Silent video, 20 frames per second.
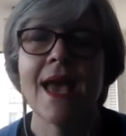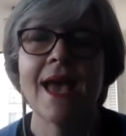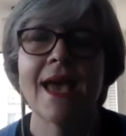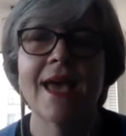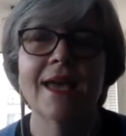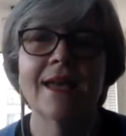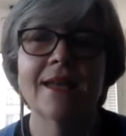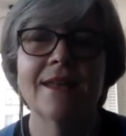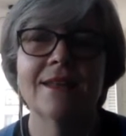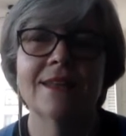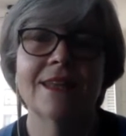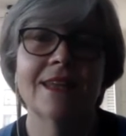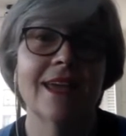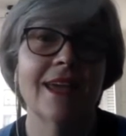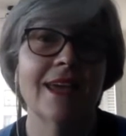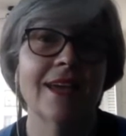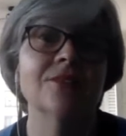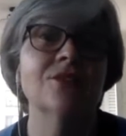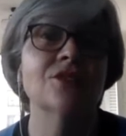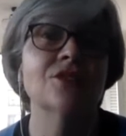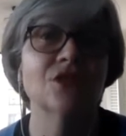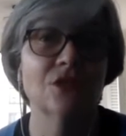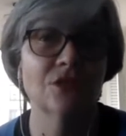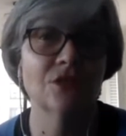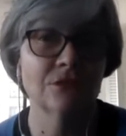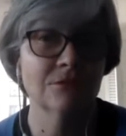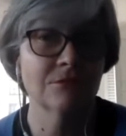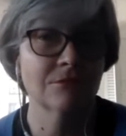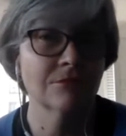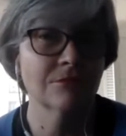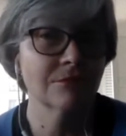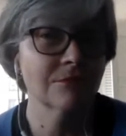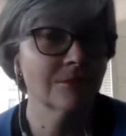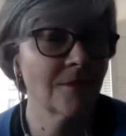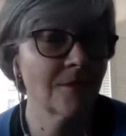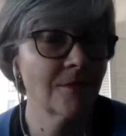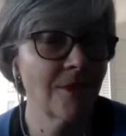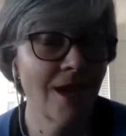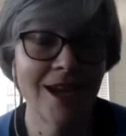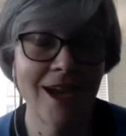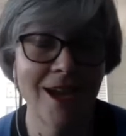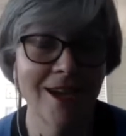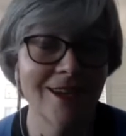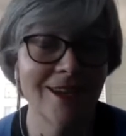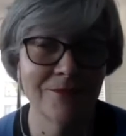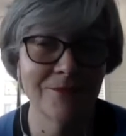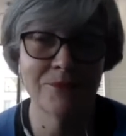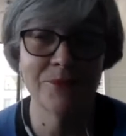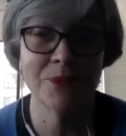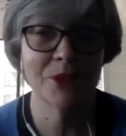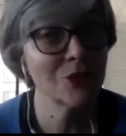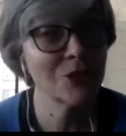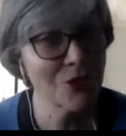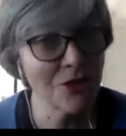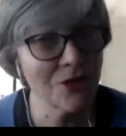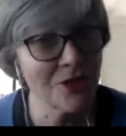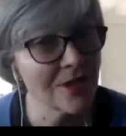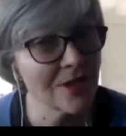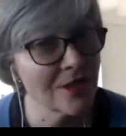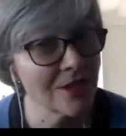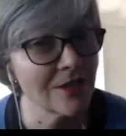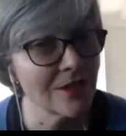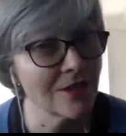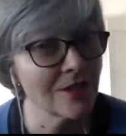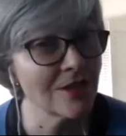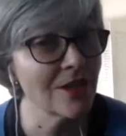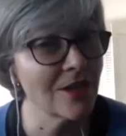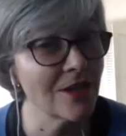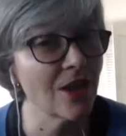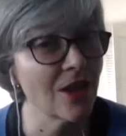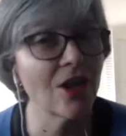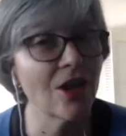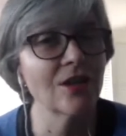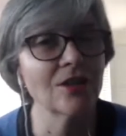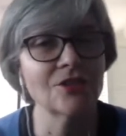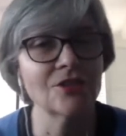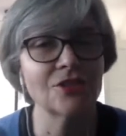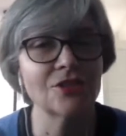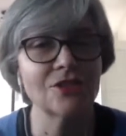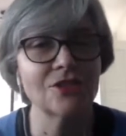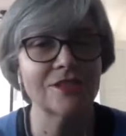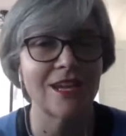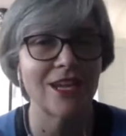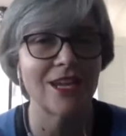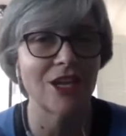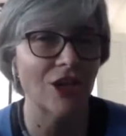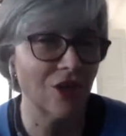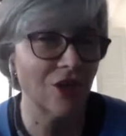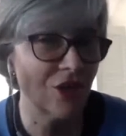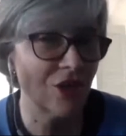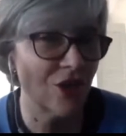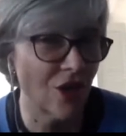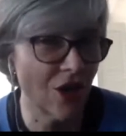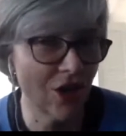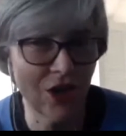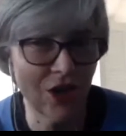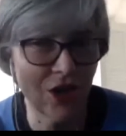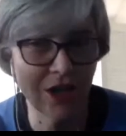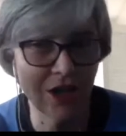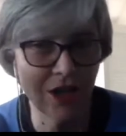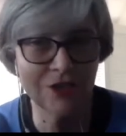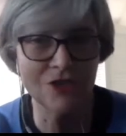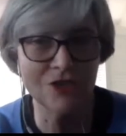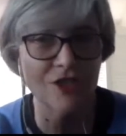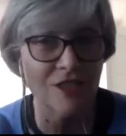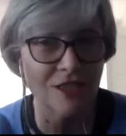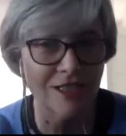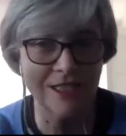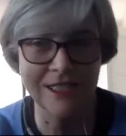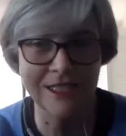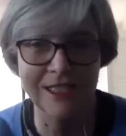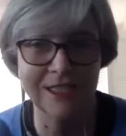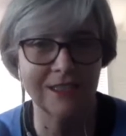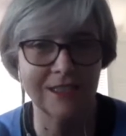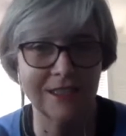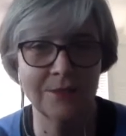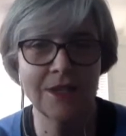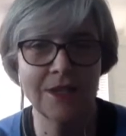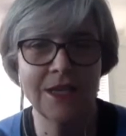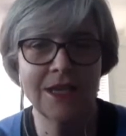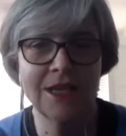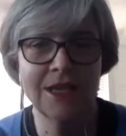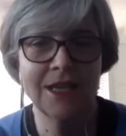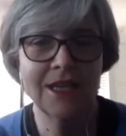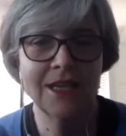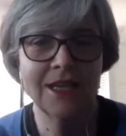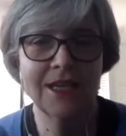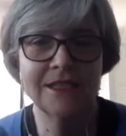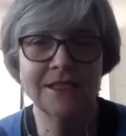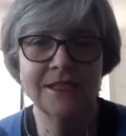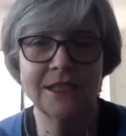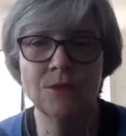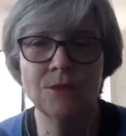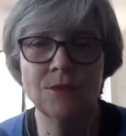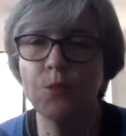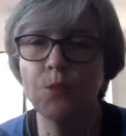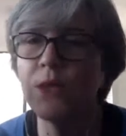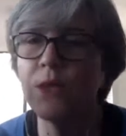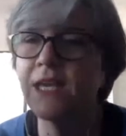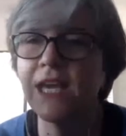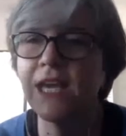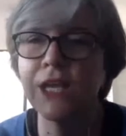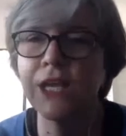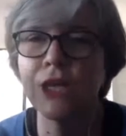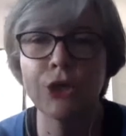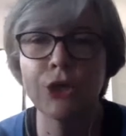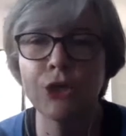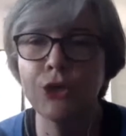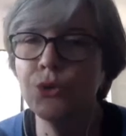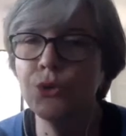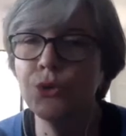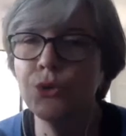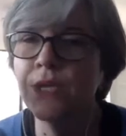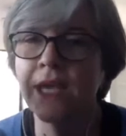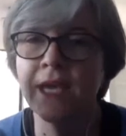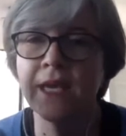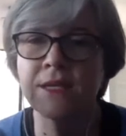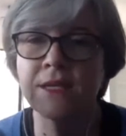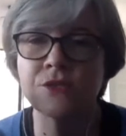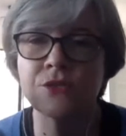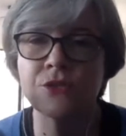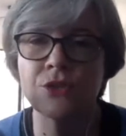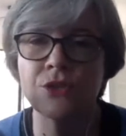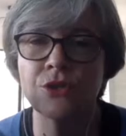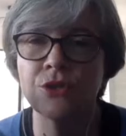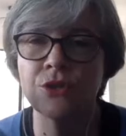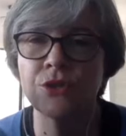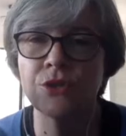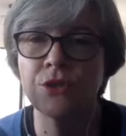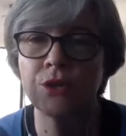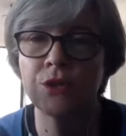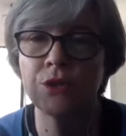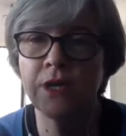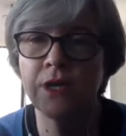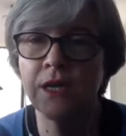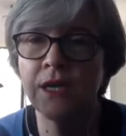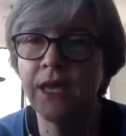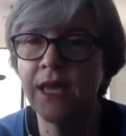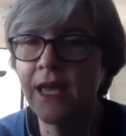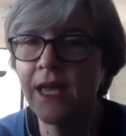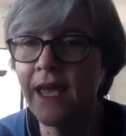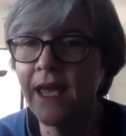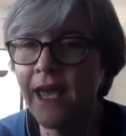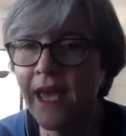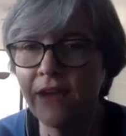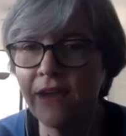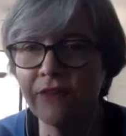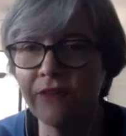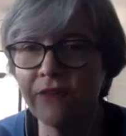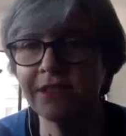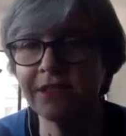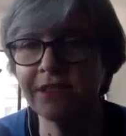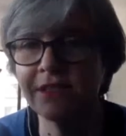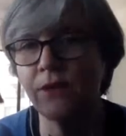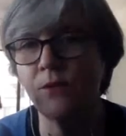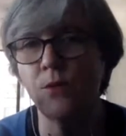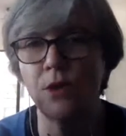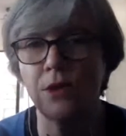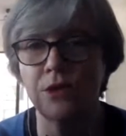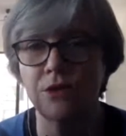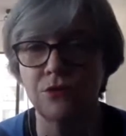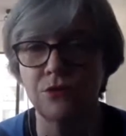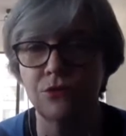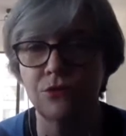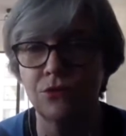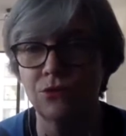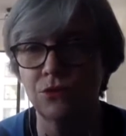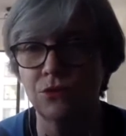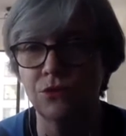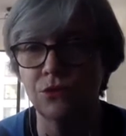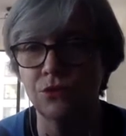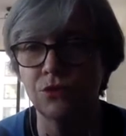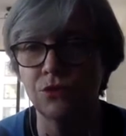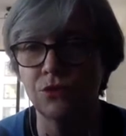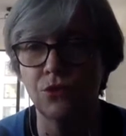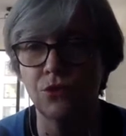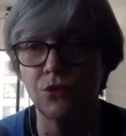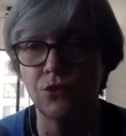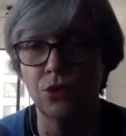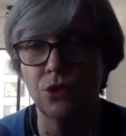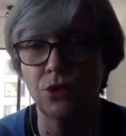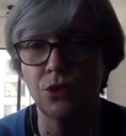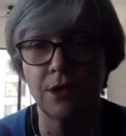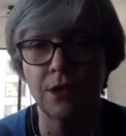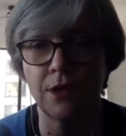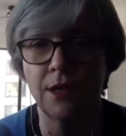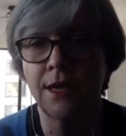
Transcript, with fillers: And the answer, I, I can picture the the oncologist. I hear the oncologist still. Hmm. he said, "We get a new cancer every day walking through this door."